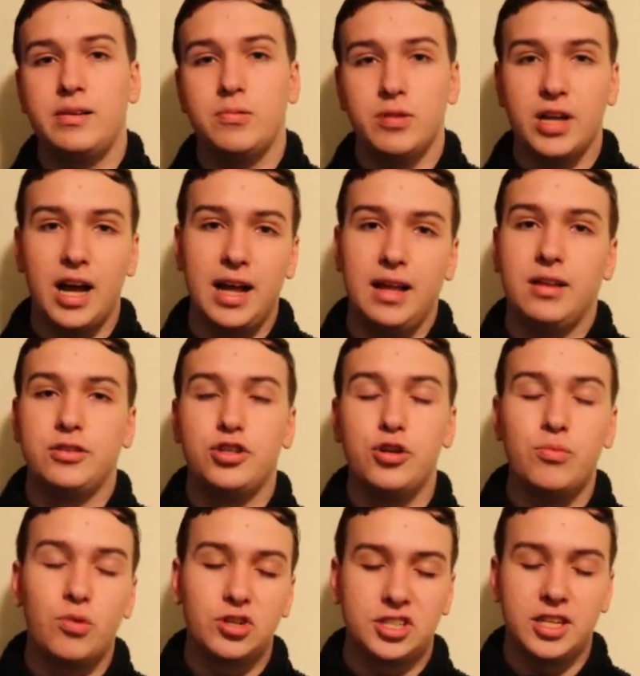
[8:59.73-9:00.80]
We got two
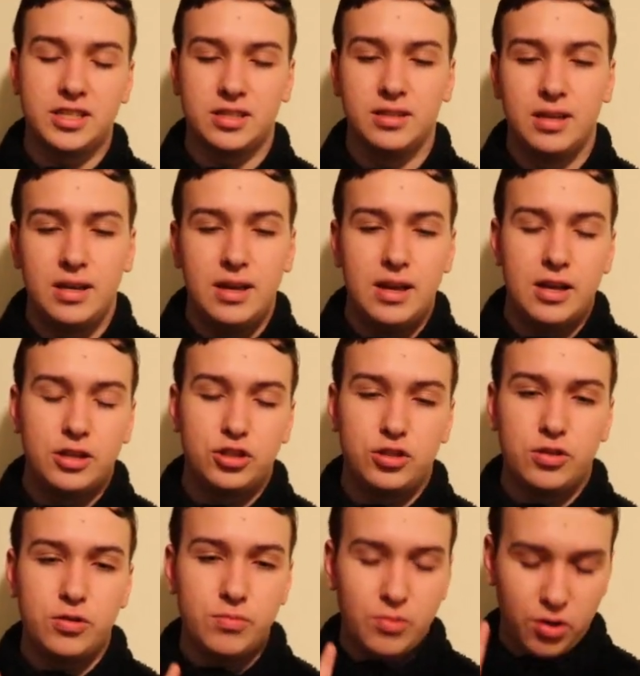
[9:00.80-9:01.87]

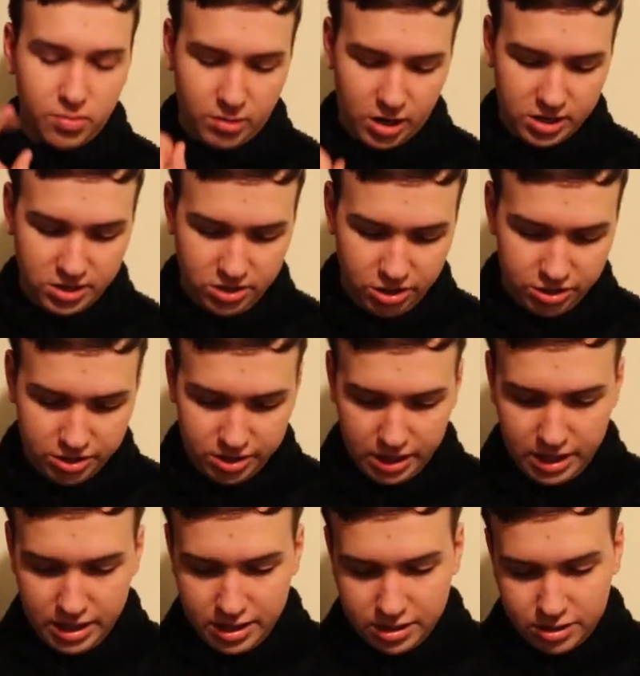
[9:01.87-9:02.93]
more monsters.
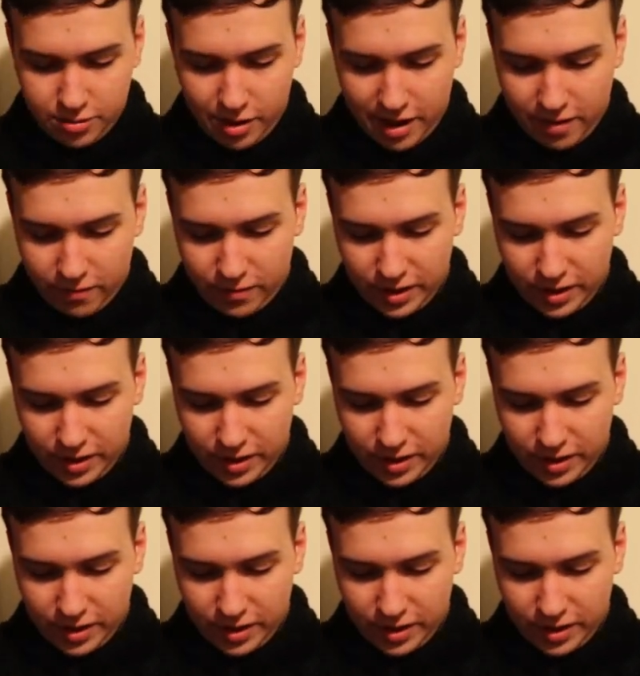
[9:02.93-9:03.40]
So we have